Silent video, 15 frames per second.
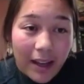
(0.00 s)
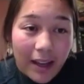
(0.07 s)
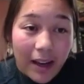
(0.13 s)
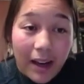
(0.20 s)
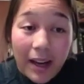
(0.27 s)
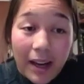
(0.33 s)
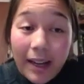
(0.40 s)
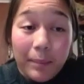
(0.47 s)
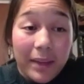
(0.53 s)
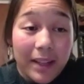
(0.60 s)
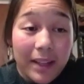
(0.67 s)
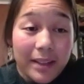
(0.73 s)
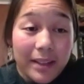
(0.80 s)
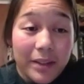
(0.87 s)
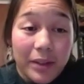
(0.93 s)
I
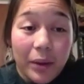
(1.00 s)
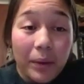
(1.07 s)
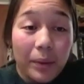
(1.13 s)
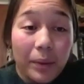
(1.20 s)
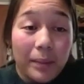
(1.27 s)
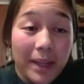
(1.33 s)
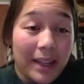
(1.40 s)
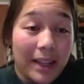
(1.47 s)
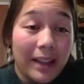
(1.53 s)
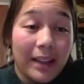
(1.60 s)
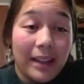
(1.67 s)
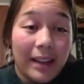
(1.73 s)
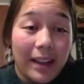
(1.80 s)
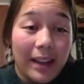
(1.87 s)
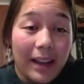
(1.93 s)
met so
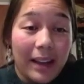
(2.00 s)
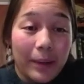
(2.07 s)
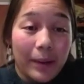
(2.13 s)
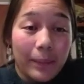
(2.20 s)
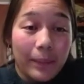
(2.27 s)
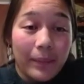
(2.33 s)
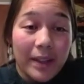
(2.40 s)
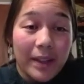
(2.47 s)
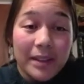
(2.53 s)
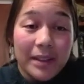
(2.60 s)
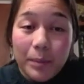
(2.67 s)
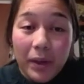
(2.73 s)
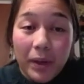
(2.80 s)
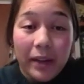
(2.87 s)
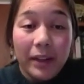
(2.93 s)
many
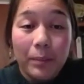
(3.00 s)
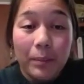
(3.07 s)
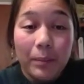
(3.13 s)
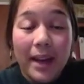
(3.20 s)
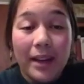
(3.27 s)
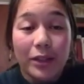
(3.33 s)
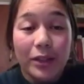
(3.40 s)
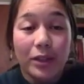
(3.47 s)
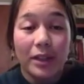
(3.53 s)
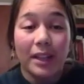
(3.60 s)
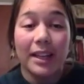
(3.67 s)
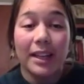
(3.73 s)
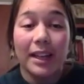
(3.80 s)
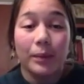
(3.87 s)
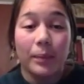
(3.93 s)
inspiring and passionate
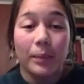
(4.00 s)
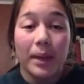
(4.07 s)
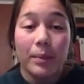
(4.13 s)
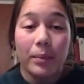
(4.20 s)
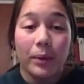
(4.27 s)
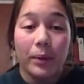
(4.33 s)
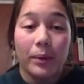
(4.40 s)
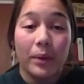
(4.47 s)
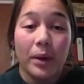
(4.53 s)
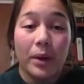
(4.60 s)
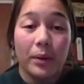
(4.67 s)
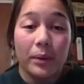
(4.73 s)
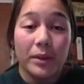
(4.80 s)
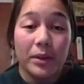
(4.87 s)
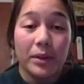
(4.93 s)
young people
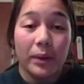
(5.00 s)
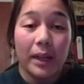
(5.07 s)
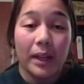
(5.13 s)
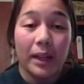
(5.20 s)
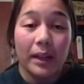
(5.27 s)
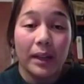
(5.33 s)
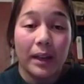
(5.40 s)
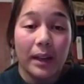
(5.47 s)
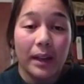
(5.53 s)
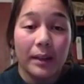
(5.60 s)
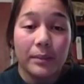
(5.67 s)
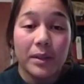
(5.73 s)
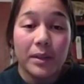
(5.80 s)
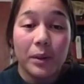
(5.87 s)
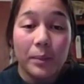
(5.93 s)
who are doing
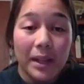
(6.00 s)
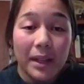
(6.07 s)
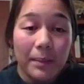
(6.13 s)
so many